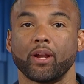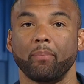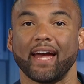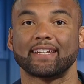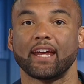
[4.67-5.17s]

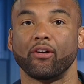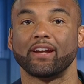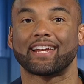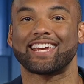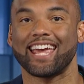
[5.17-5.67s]
running back
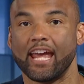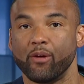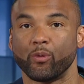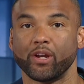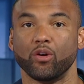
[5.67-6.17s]
Derrick
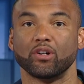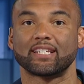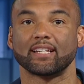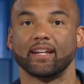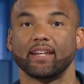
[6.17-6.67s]
Henry
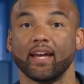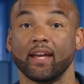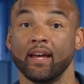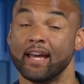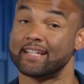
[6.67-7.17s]
on Sunday.